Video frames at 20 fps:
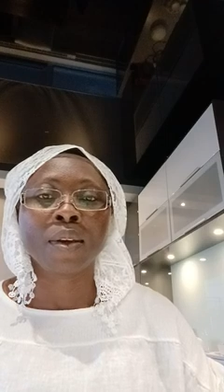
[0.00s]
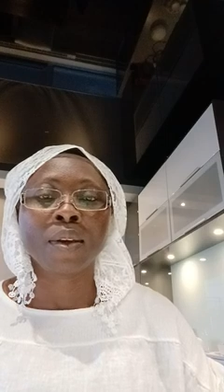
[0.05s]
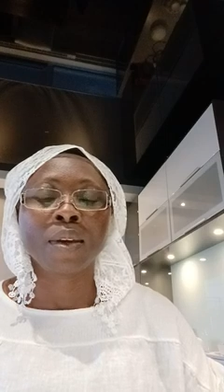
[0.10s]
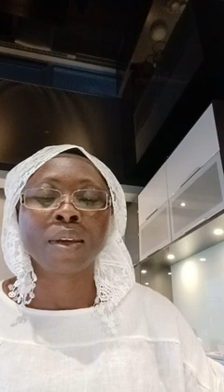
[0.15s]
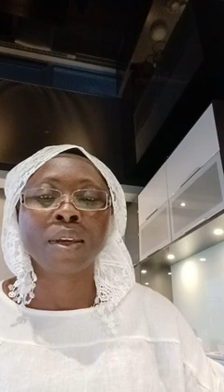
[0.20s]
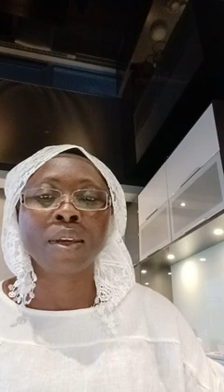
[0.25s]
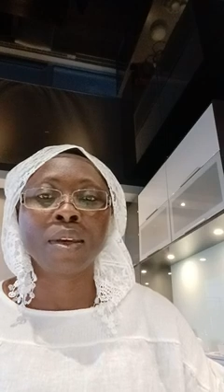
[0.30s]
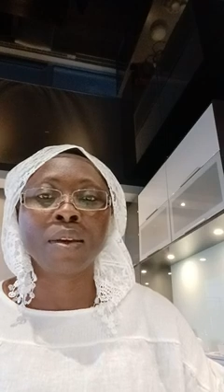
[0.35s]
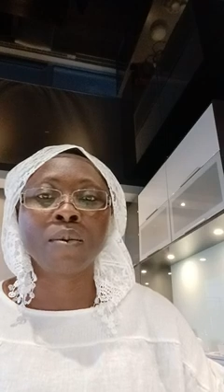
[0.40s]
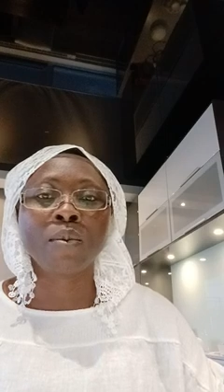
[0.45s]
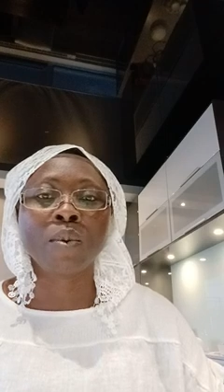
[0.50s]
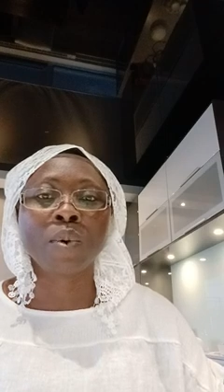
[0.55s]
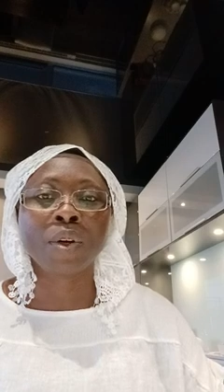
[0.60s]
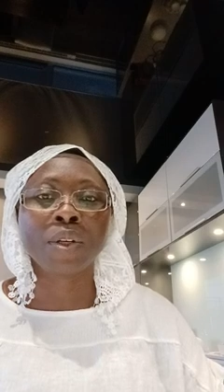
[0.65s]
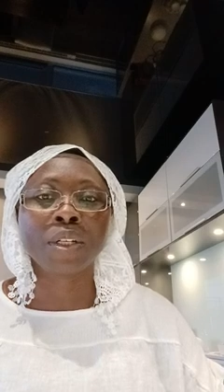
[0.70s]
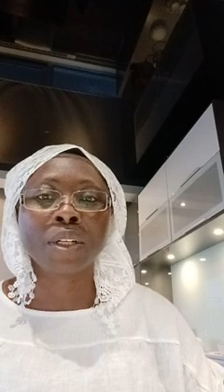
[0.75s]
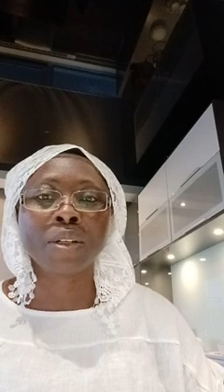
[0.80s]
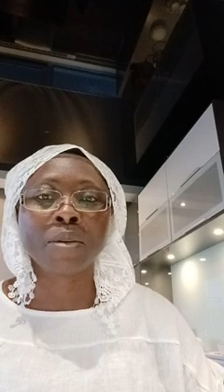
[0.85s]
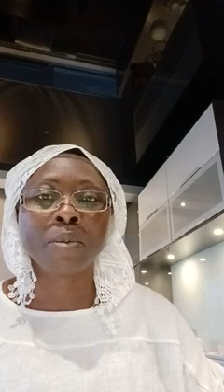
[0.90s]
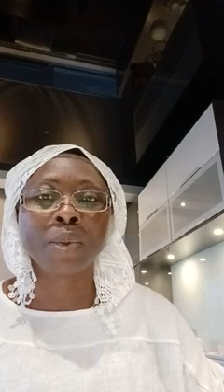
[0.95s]
He
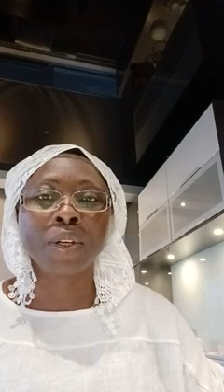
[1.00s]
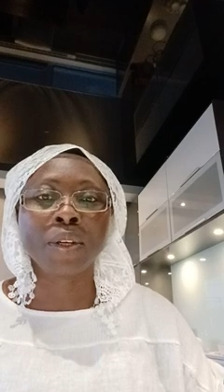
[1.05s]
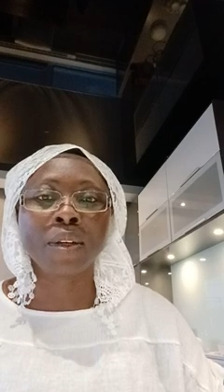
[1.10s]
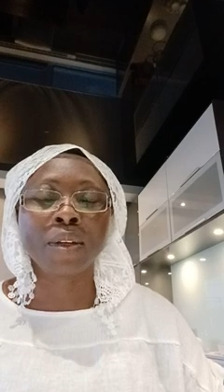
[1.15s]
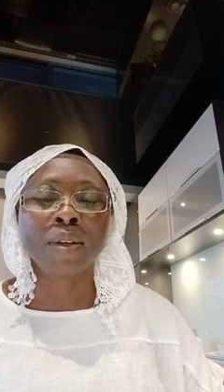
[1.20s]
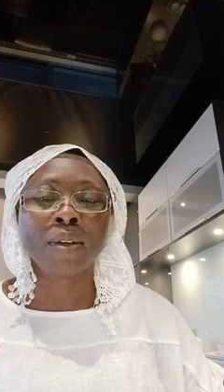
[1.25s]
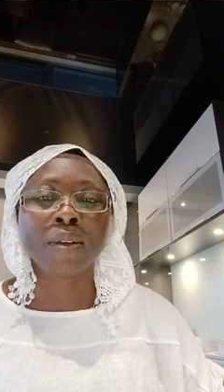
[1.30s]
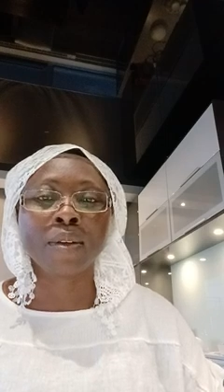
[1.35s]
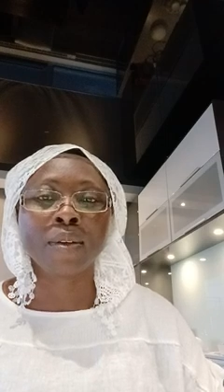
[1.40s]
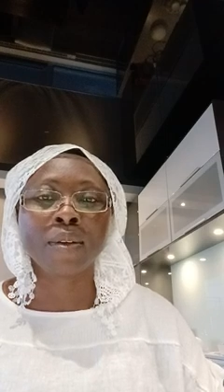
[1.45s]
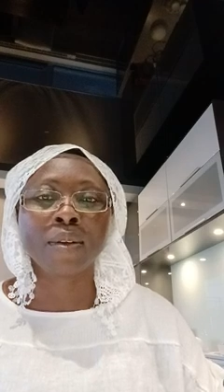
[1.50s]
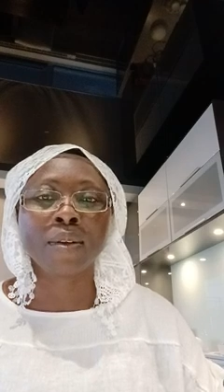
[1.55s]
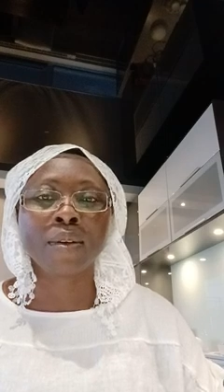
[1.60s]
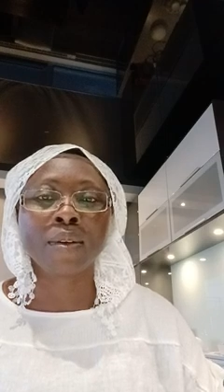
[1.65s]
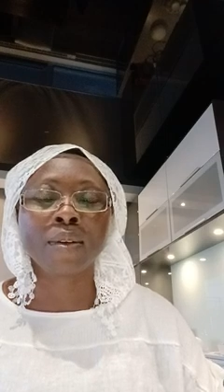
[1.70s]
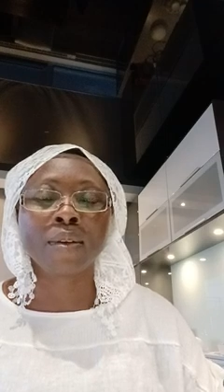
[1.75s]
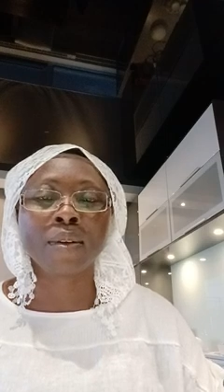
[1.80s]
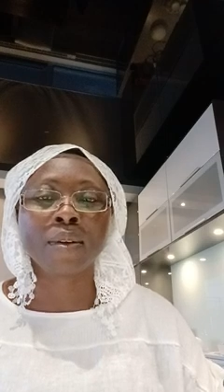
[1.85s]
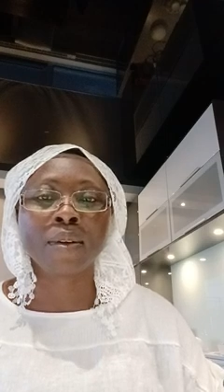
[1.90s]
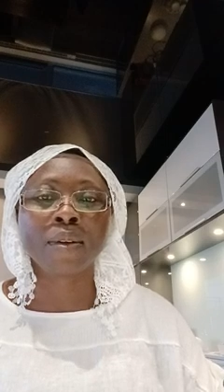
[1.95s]
wanted me
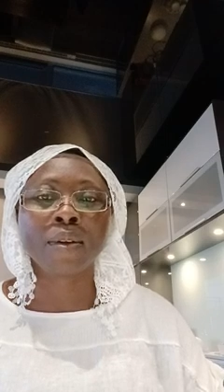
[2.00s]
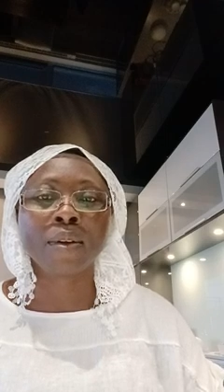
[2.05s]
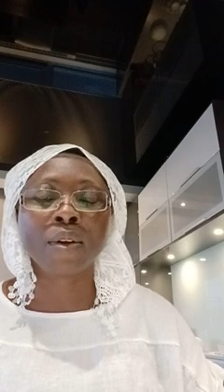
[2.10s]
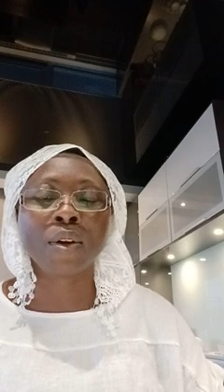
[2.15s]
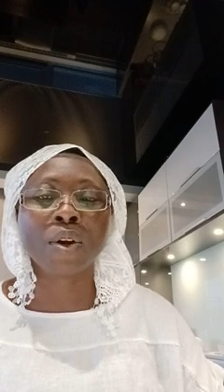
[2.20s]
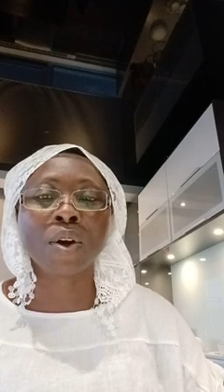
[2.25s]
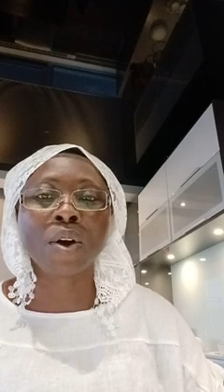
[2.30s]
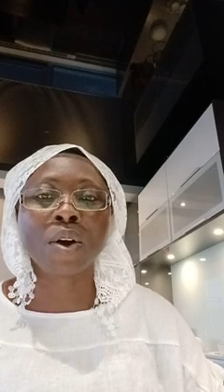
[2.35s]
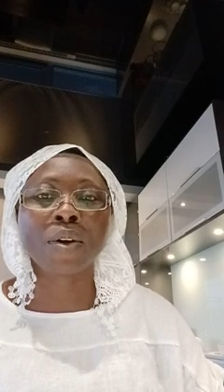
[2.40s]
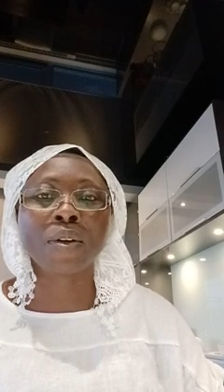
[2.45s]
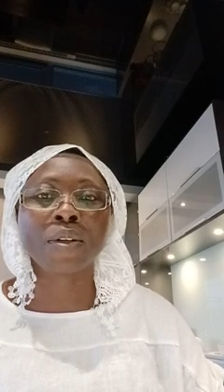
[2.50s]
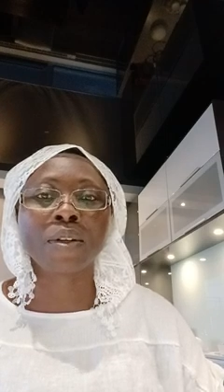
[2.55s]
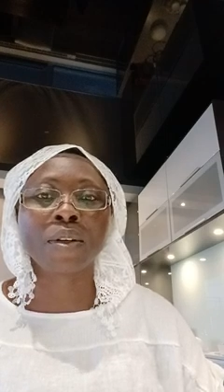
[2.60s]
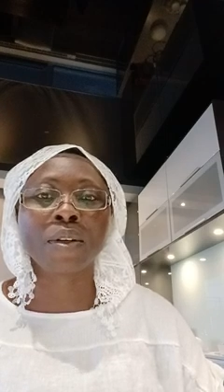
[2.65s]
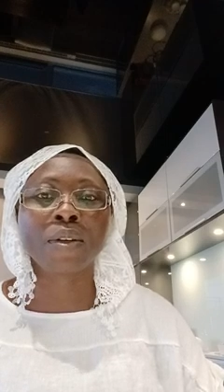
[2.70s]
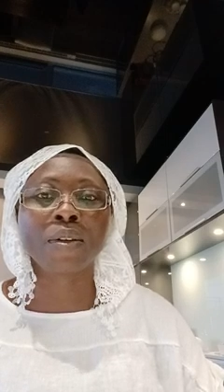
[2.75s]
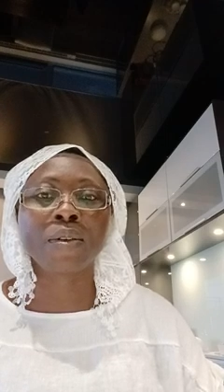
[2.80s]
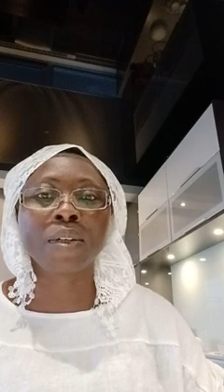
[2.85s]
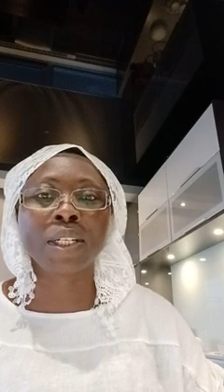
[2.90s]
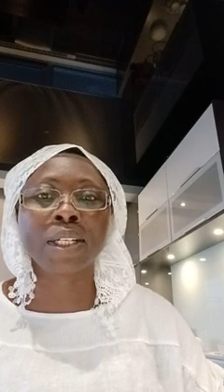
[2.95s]
not
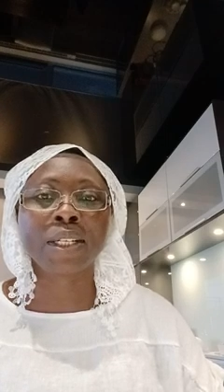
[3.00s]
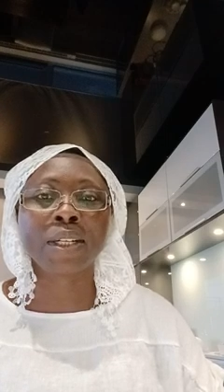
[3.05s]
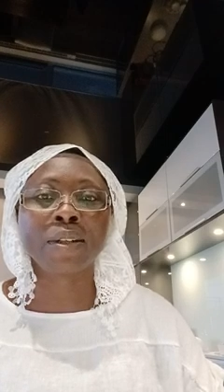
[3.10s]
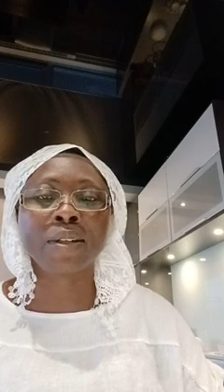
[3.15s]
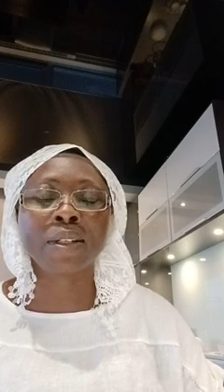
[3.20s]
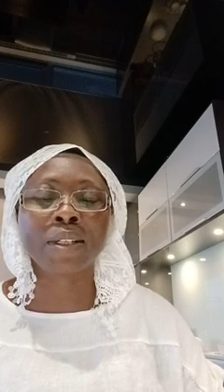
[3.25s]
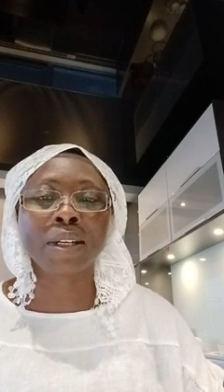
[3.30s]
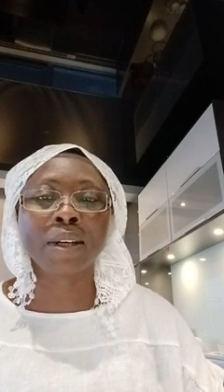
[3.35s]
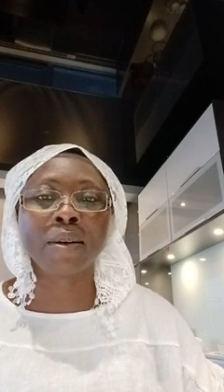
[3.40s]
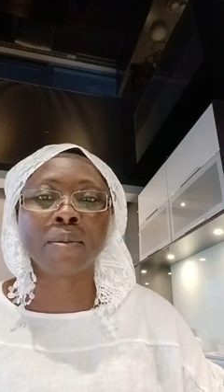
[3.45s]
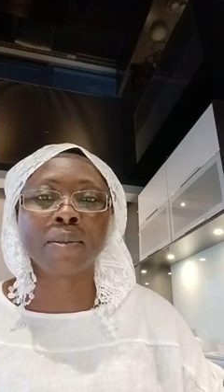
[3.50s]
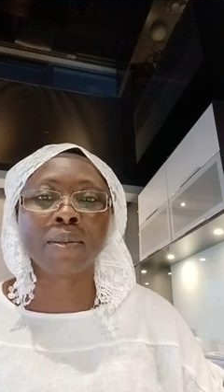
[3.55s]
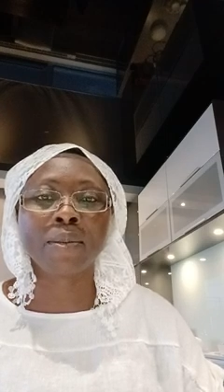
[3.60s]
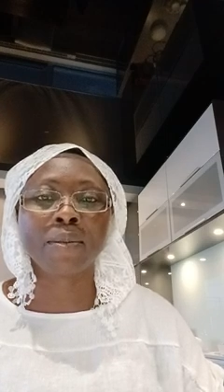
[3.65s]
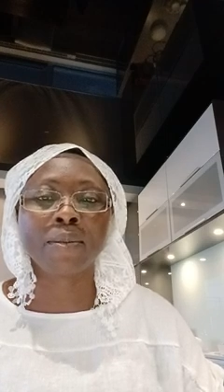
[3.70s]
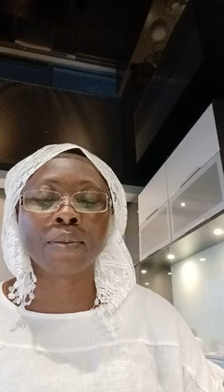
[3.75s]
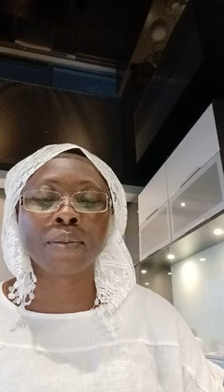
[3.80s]
to delete them,